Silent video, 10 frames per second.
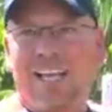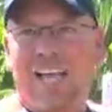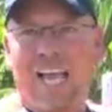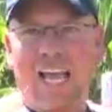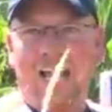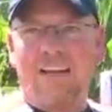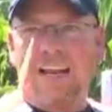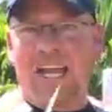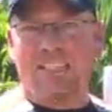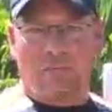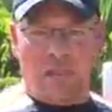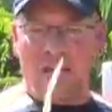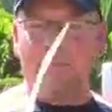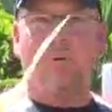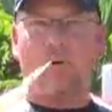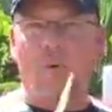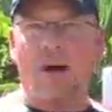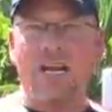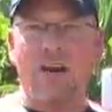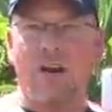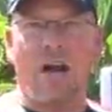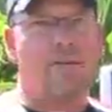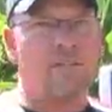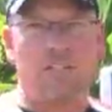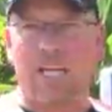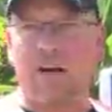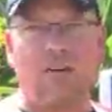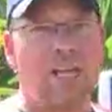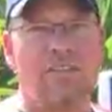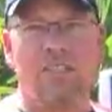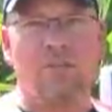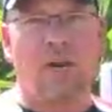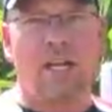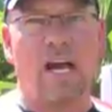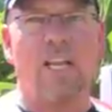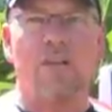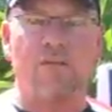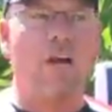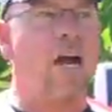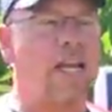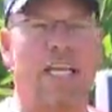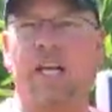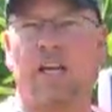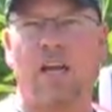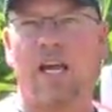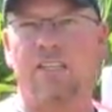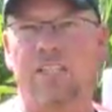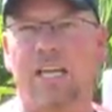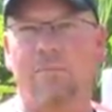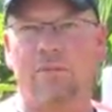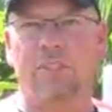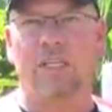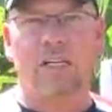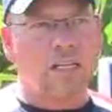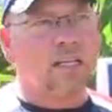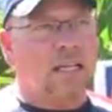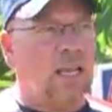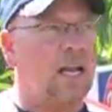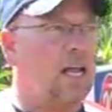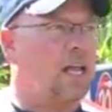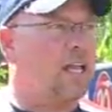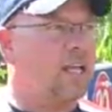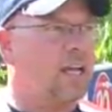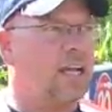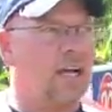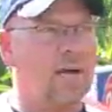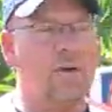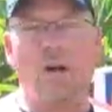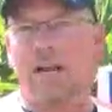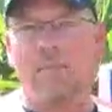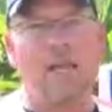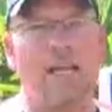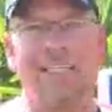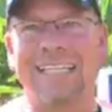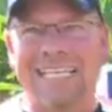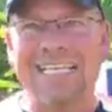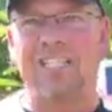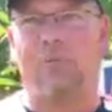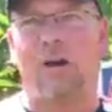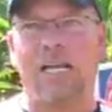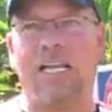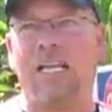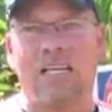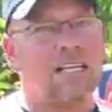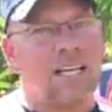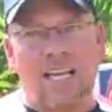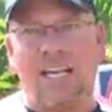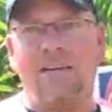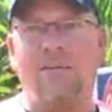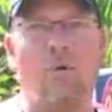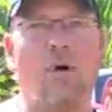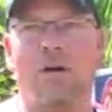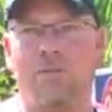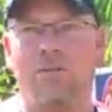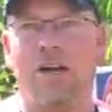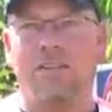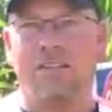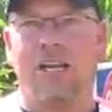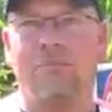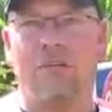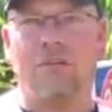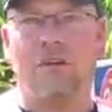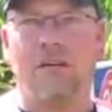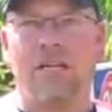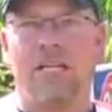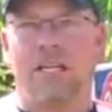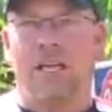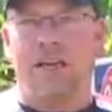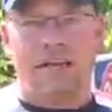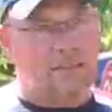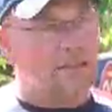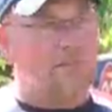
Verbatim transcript: and estimate it, pull one ear off and say, okay, this is what I got. You've got to get a lot of samples and, and I, uh, I would recommend at least 20 and even more if you've got the time to do it. And